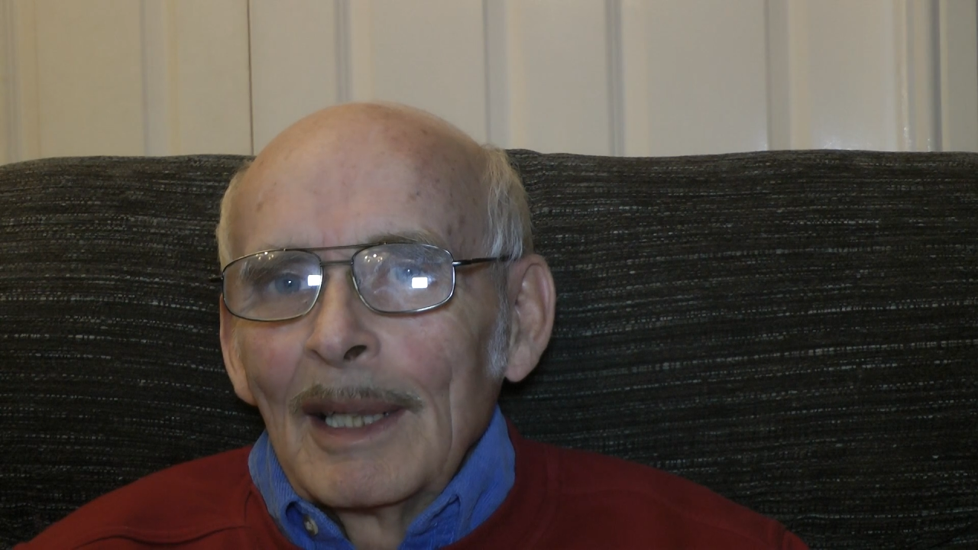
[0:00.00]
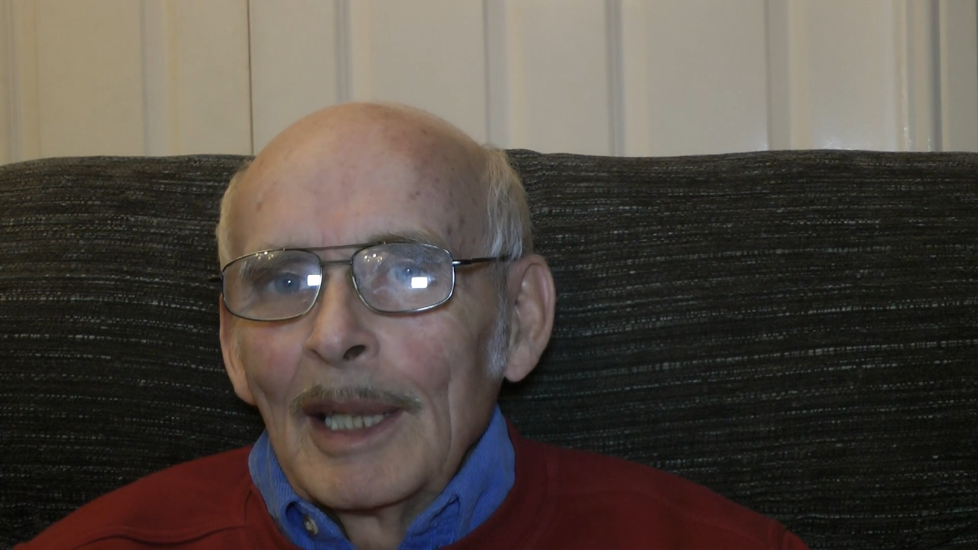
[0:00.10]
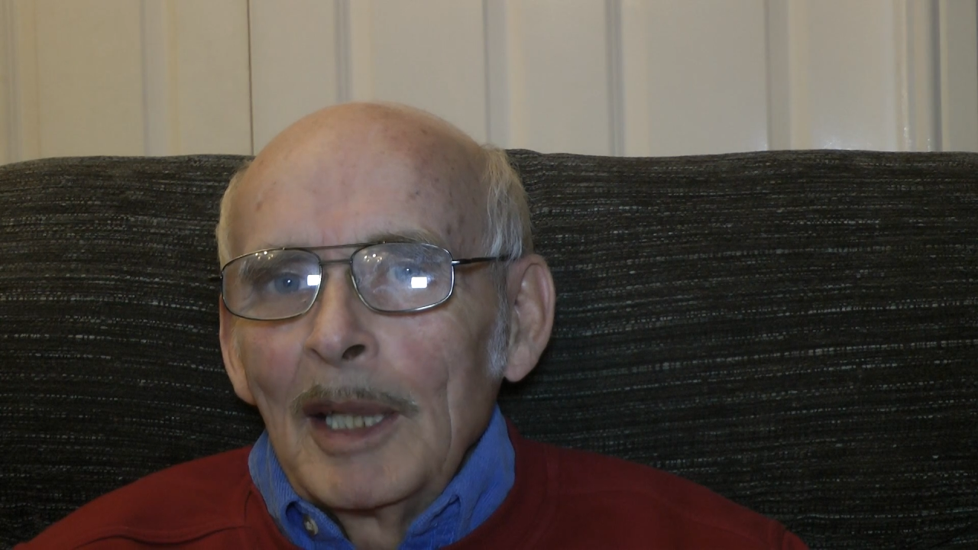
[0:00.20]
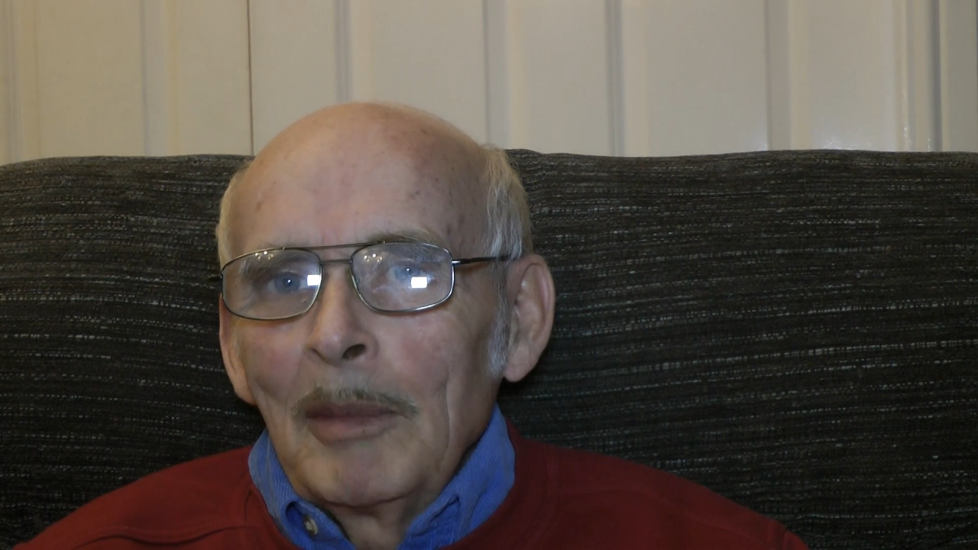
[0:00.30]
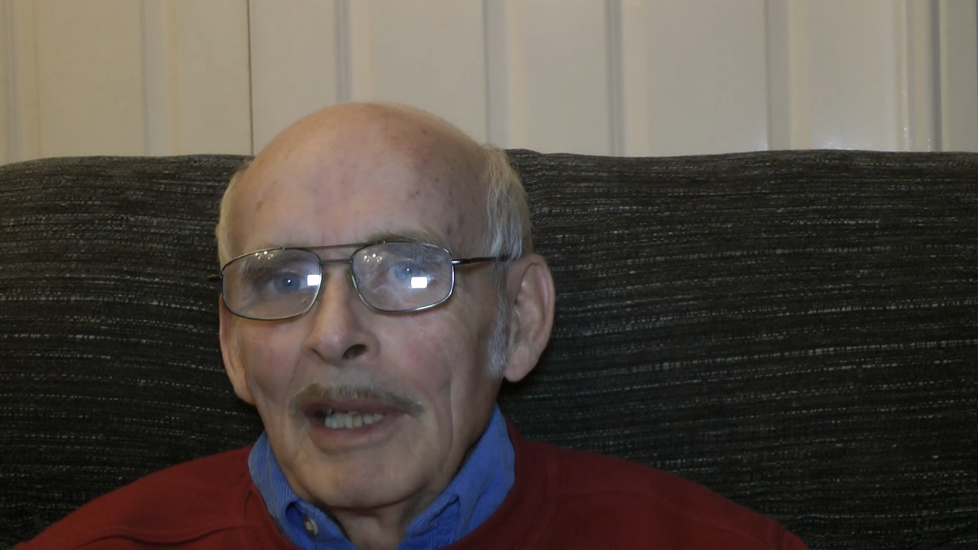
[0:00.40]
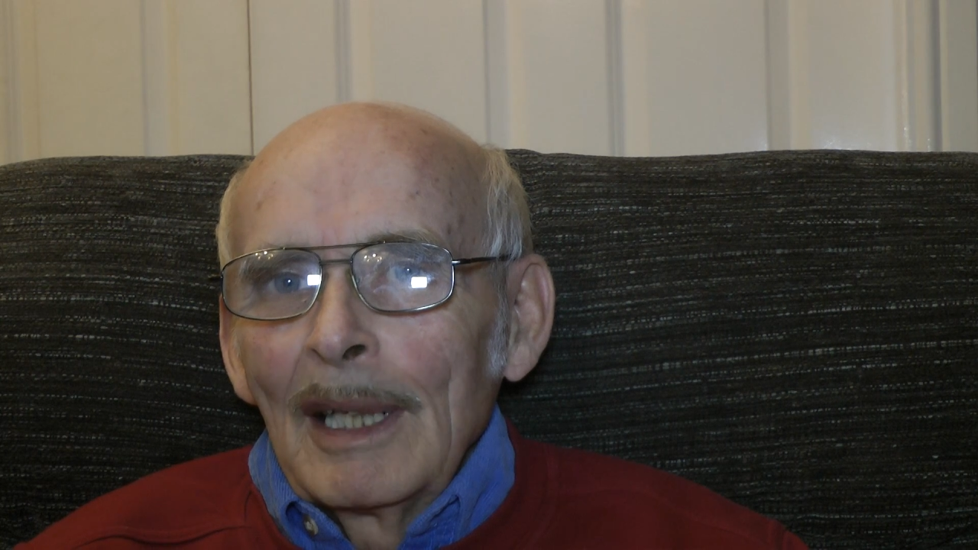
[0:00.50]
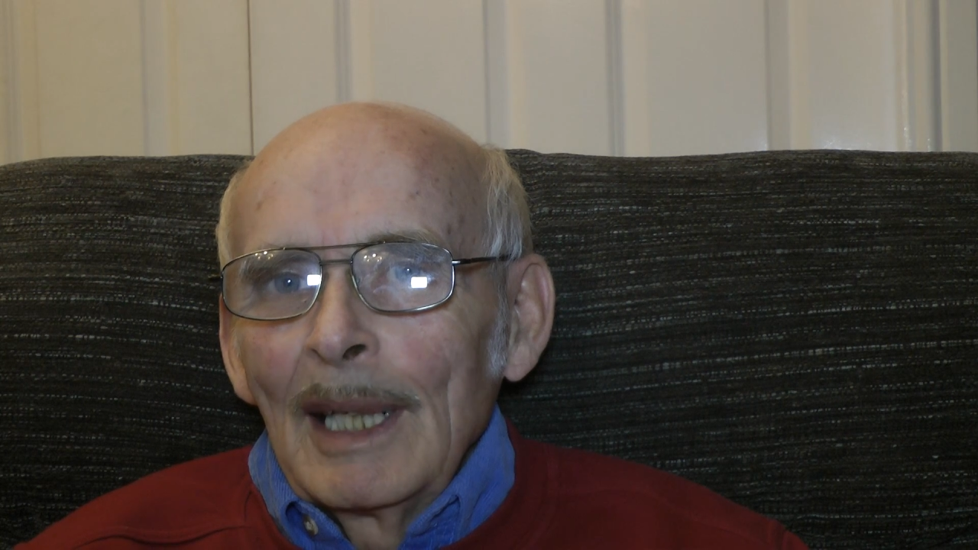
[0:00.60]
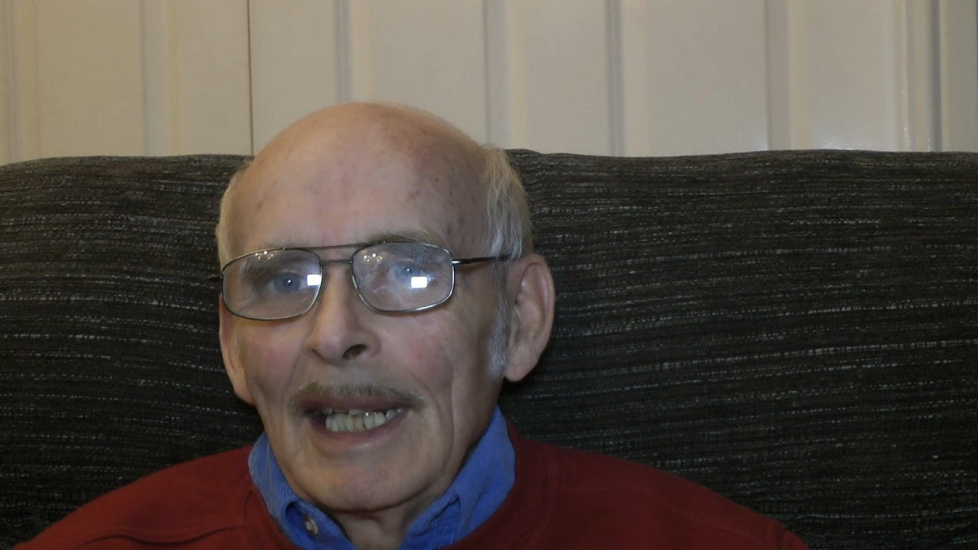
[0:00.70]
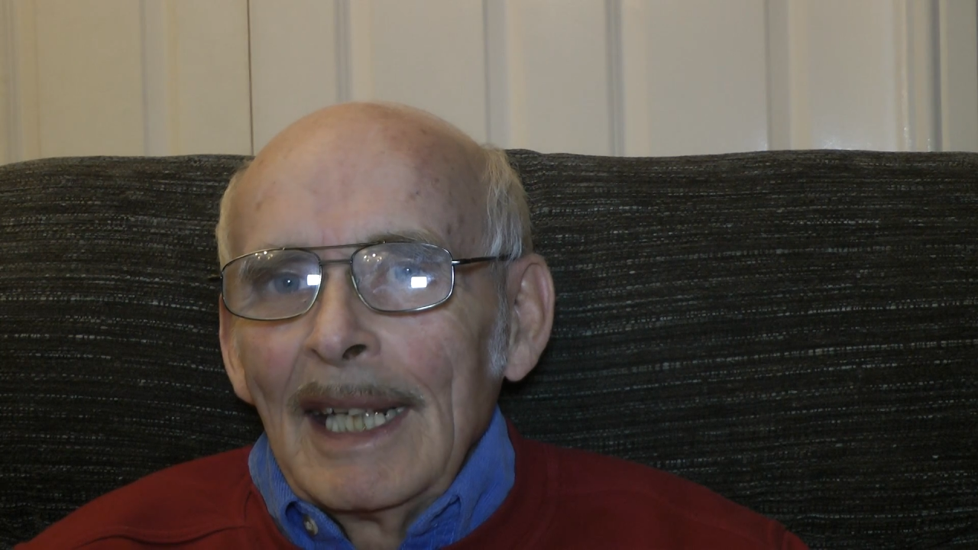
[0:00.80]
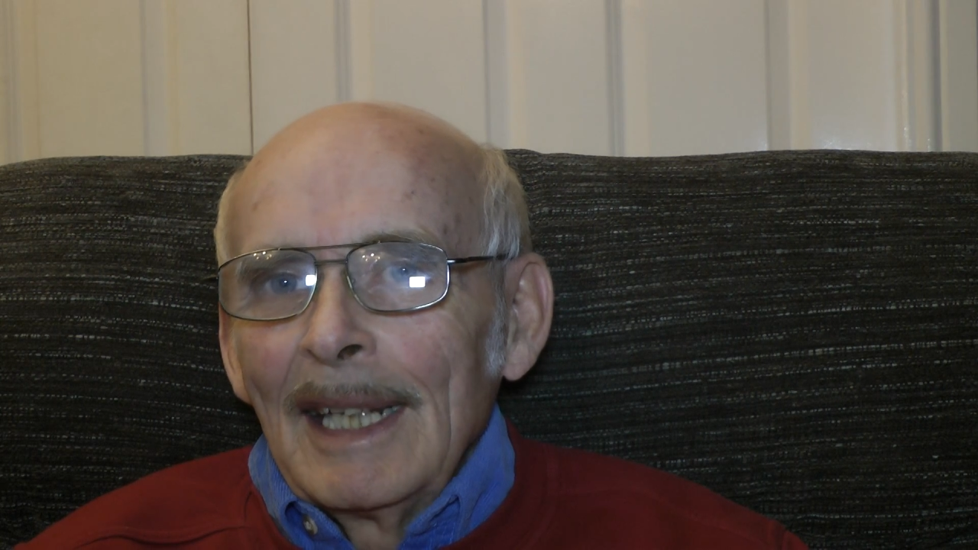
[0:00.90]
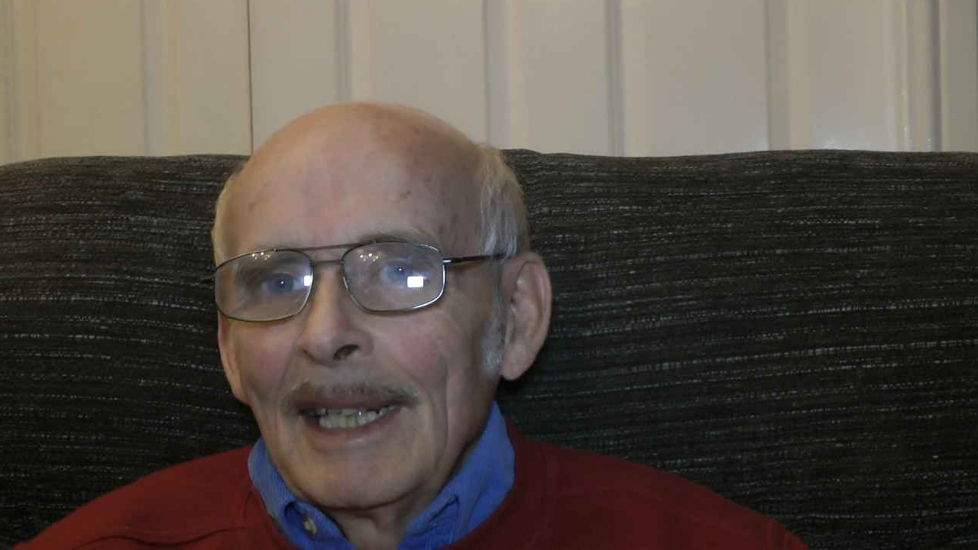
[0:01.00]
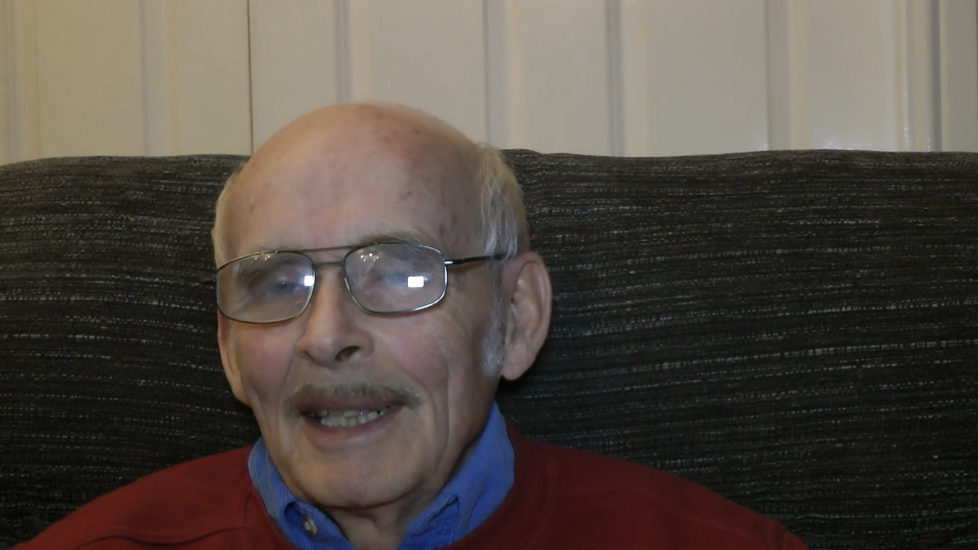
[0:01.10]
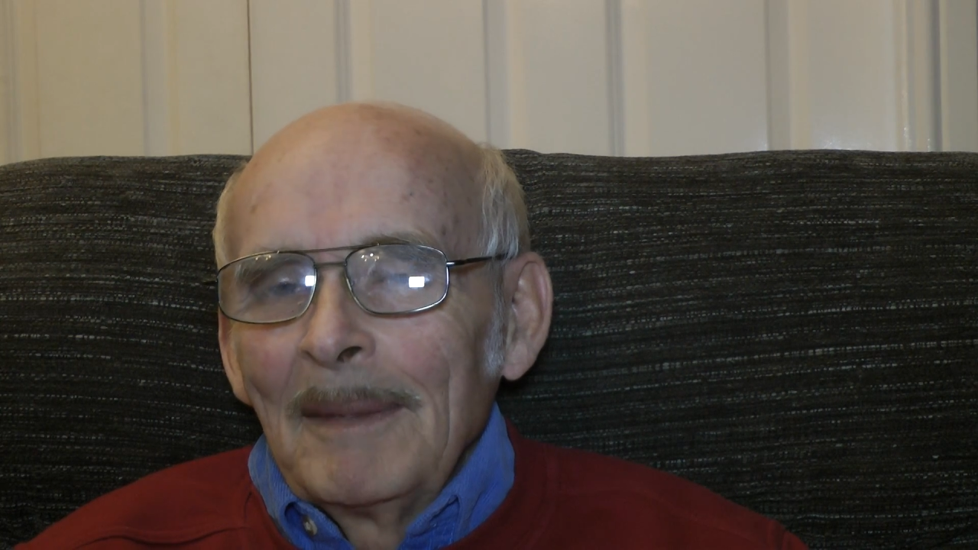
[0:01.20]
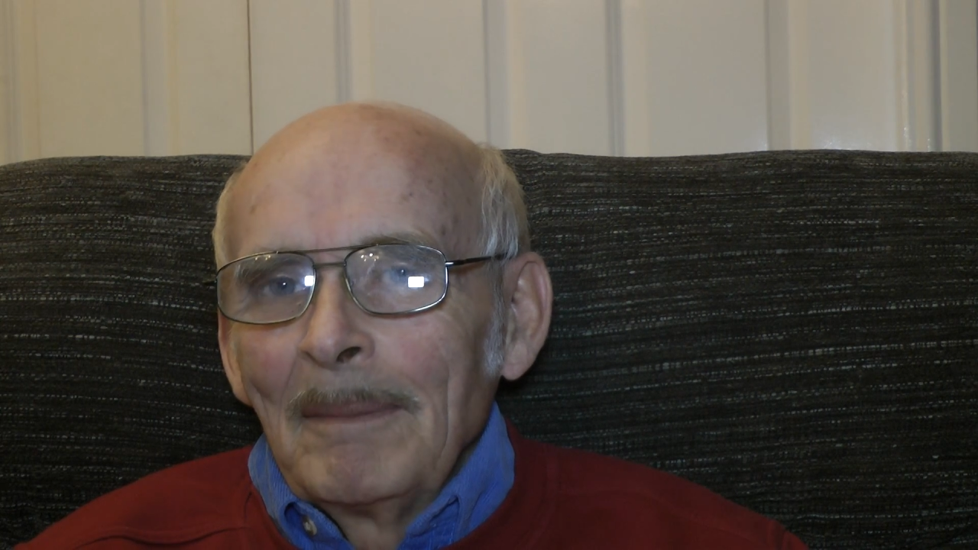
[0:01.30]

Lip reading: Leeming Lane.